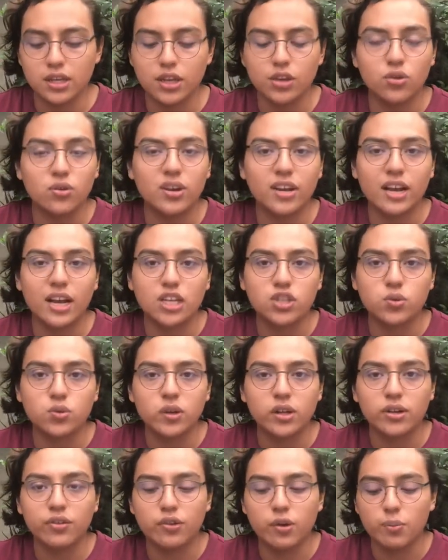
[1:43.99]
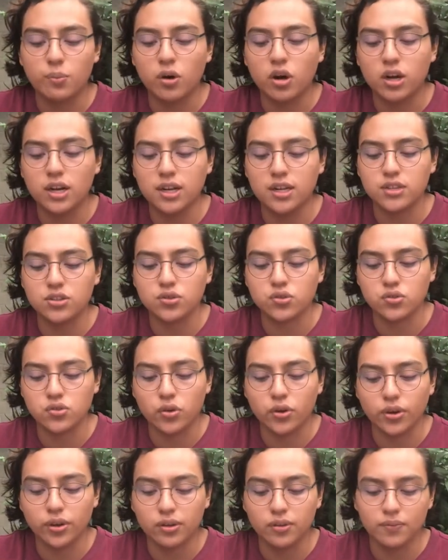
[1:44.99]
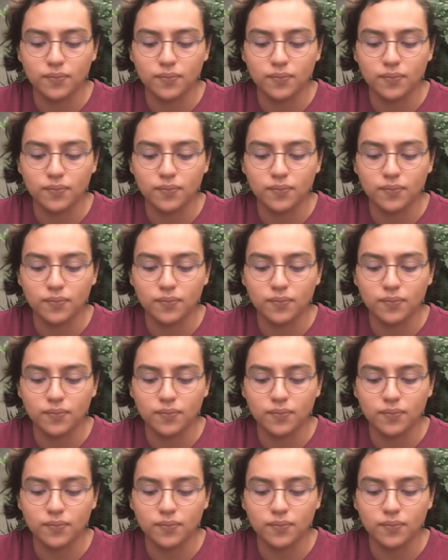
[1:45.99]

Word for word: and you can actually repot it into soil.